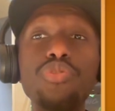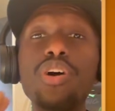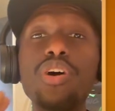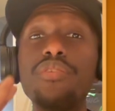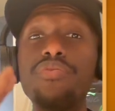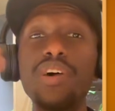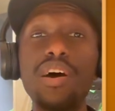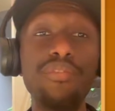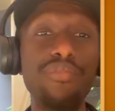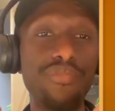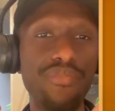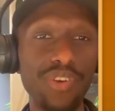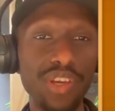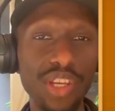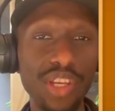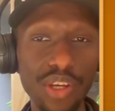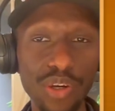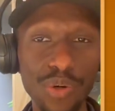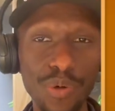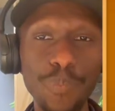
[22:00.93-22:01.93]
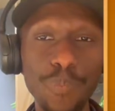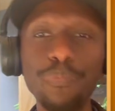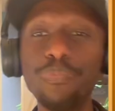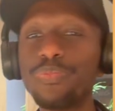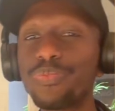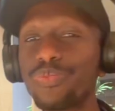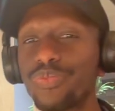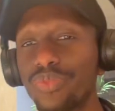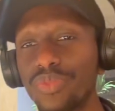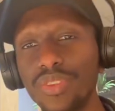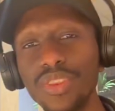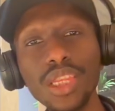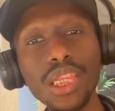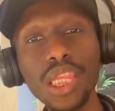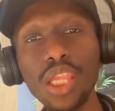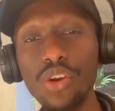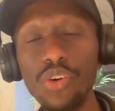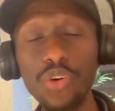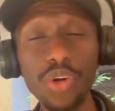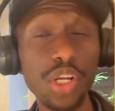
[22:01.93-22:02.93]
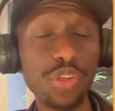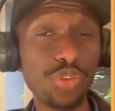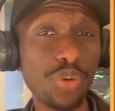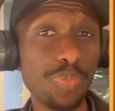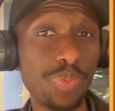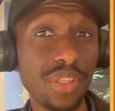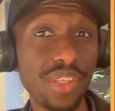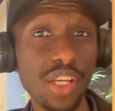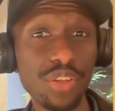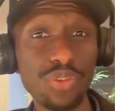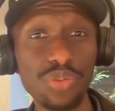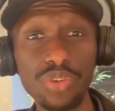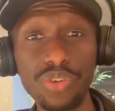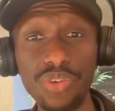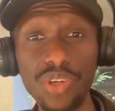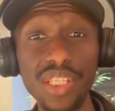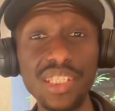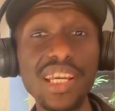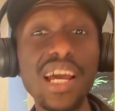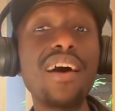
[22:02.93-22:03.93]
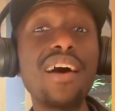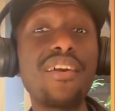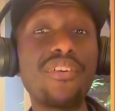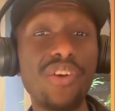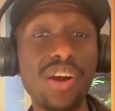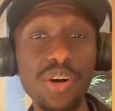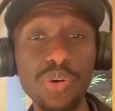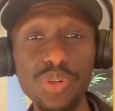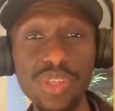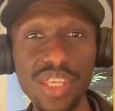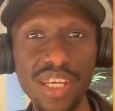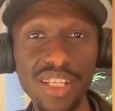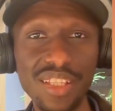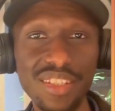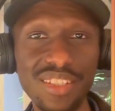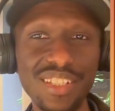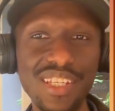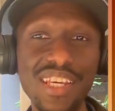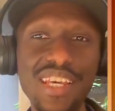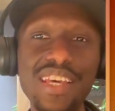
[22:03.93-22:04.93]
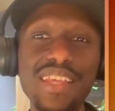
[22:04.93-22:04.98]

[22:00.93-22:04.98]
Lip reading: you have a video or a topic that you create around that.